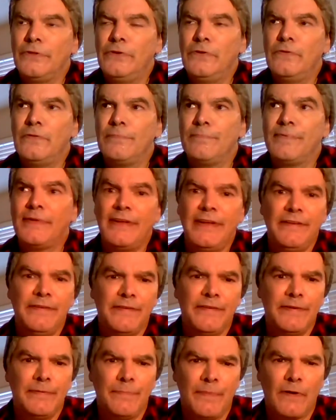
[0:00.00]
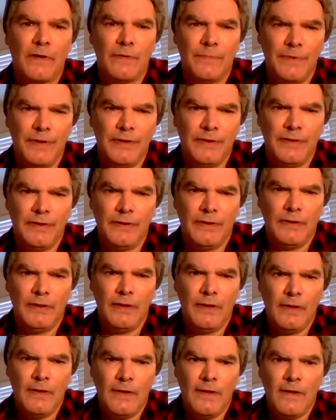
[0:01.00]
the police department
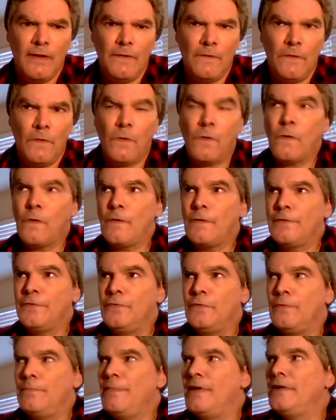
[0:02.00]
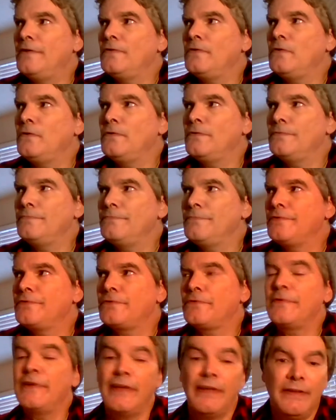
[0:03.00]
or to a mental
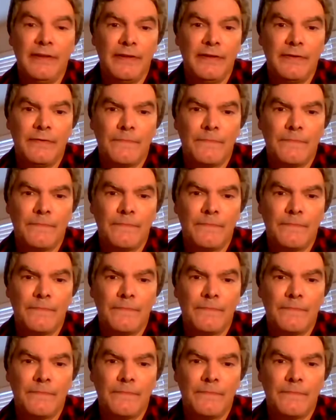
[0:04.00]
shrink